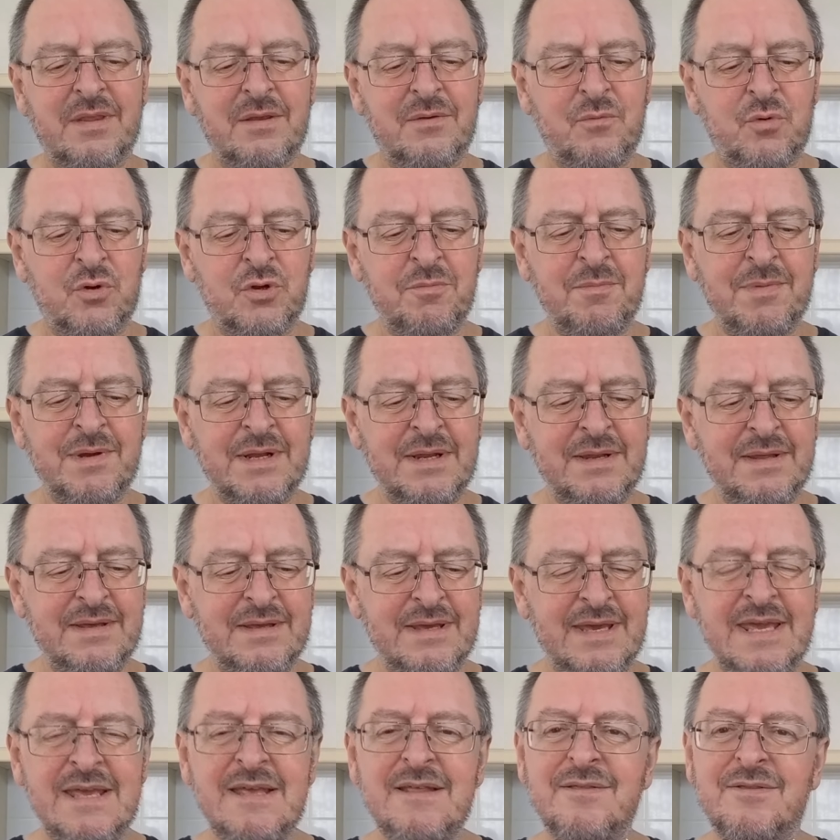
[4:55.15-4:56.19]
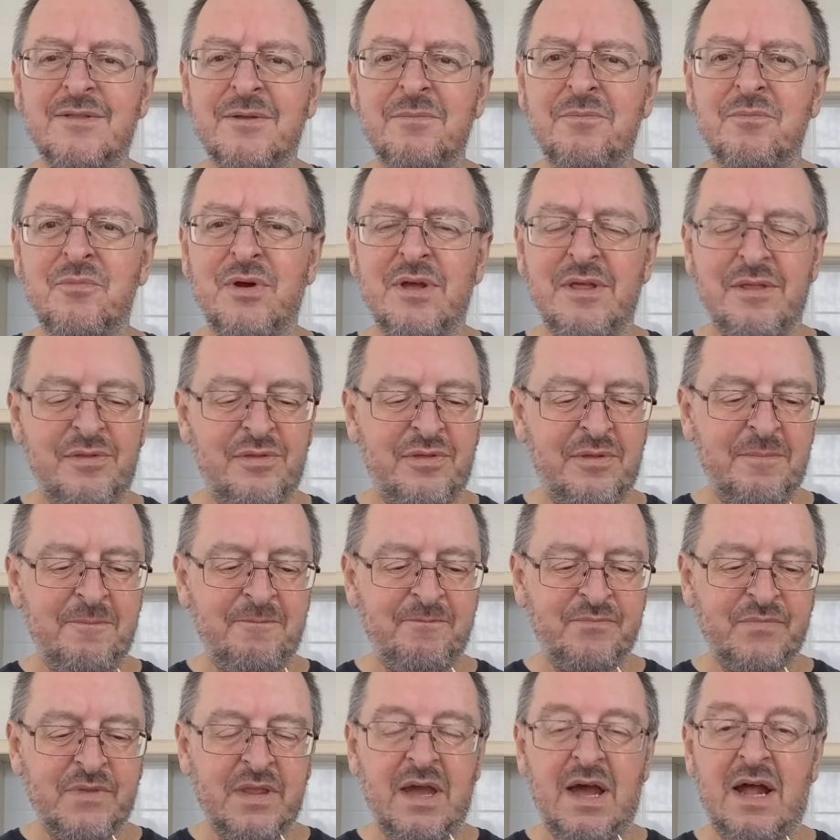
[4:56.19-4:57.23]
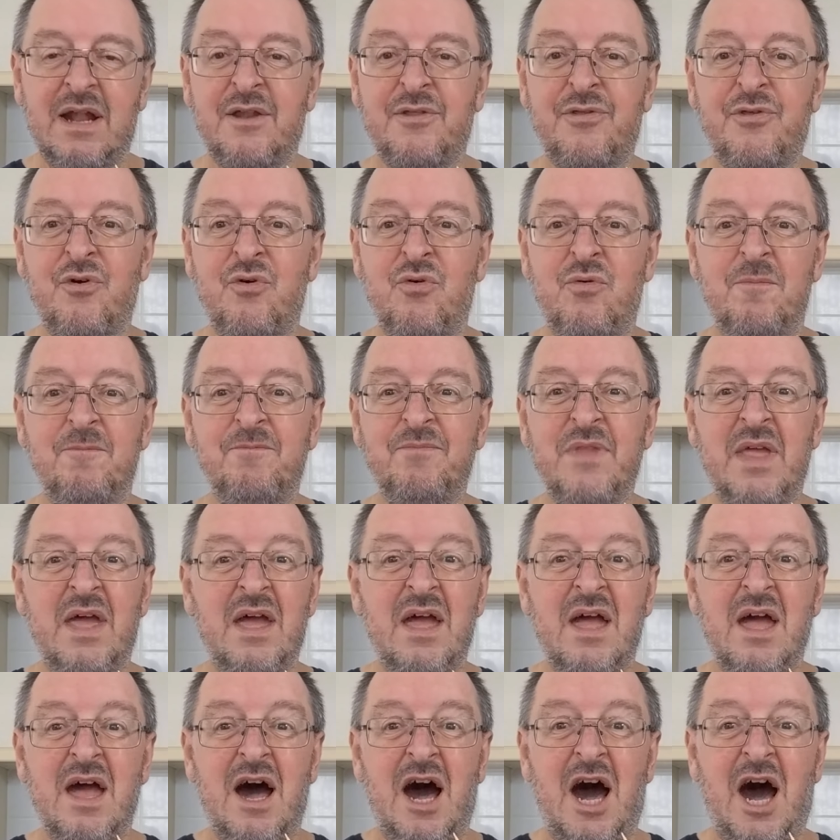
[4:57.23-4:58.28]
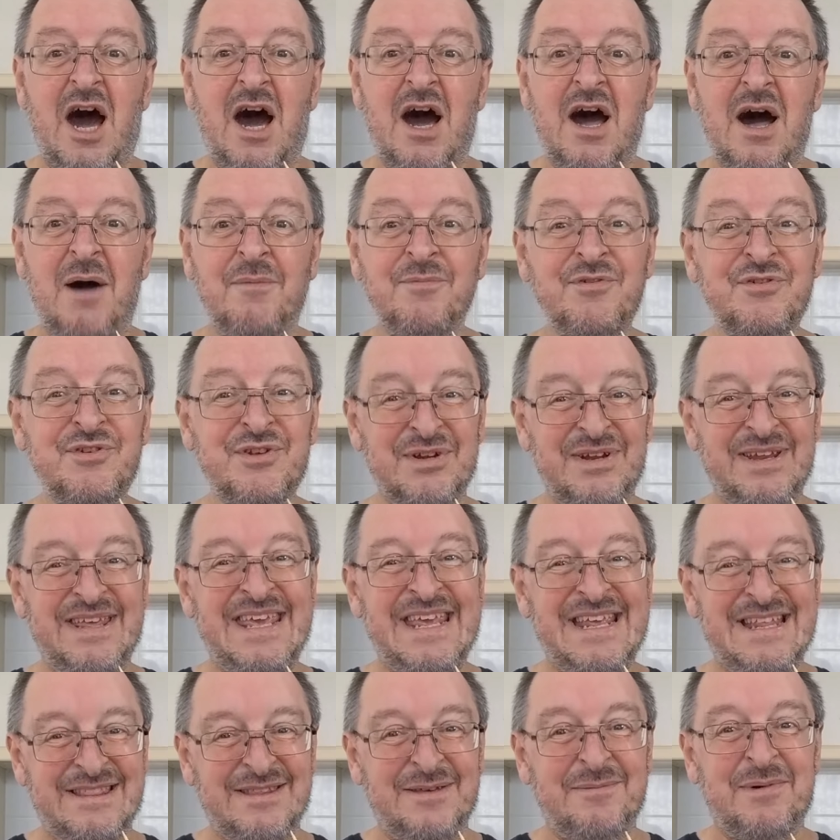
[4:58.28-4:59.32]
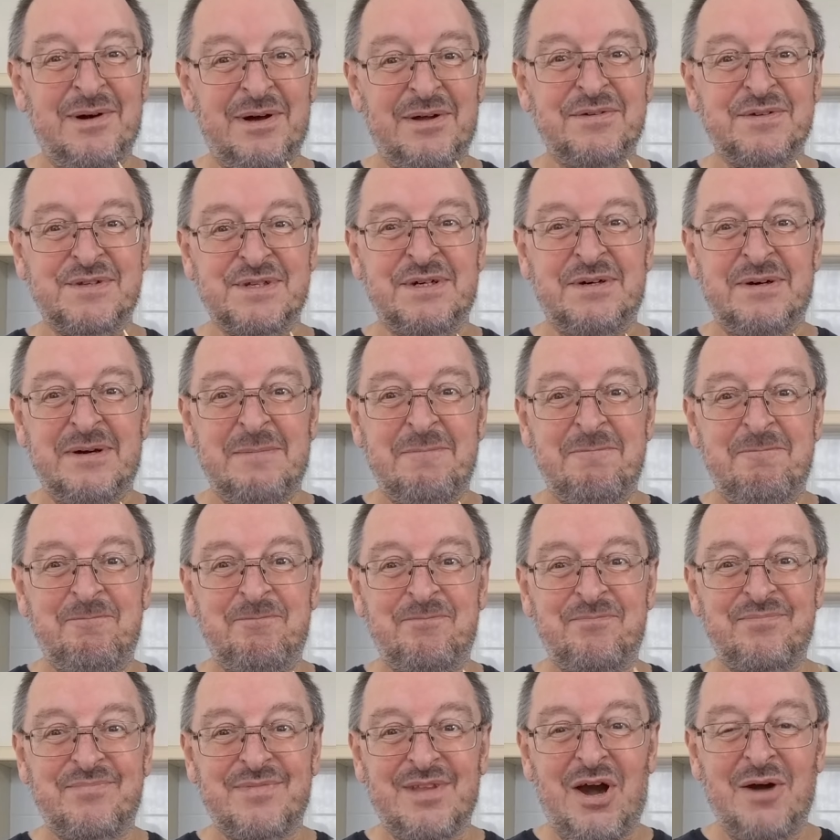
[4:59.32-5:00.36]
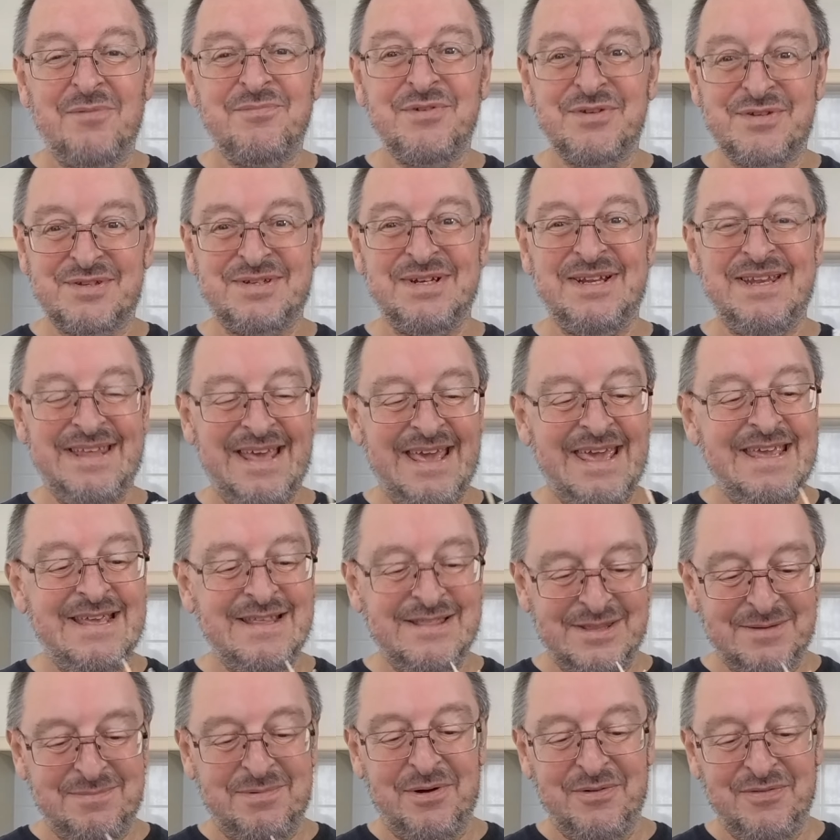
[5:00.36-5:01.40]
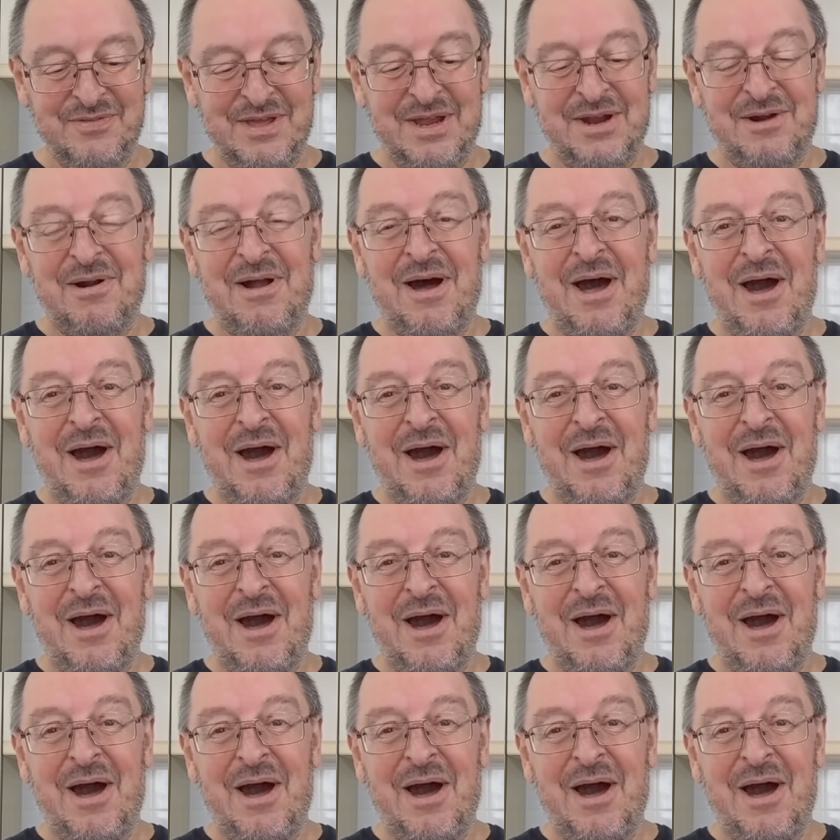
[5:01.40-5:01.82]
What am I going to eat them with? And I thought, I'm just going to eat them, aren't I? I'm just going to eat them on their